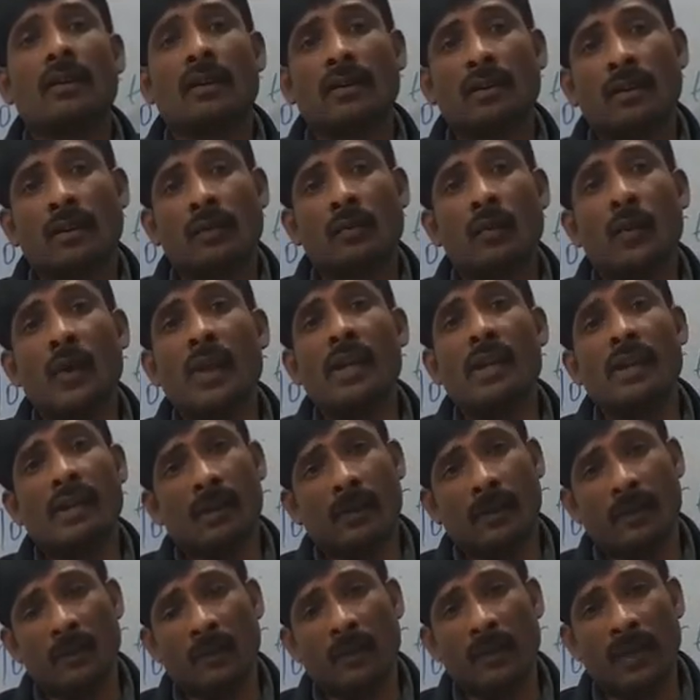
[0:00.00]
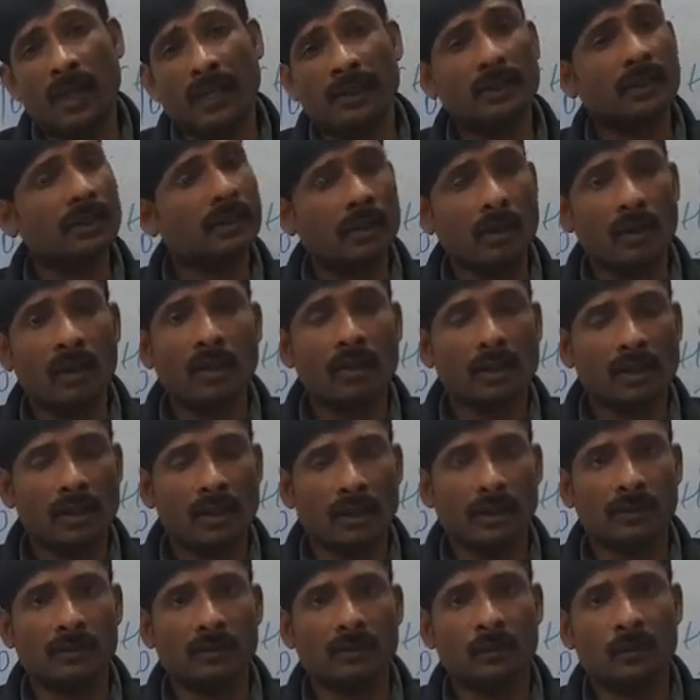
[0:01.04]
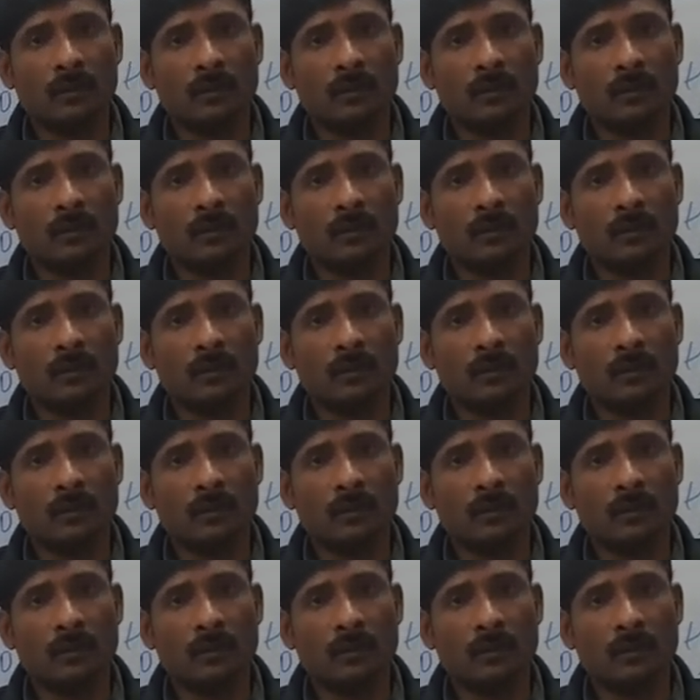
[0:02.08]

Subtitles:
veil, that is curtain.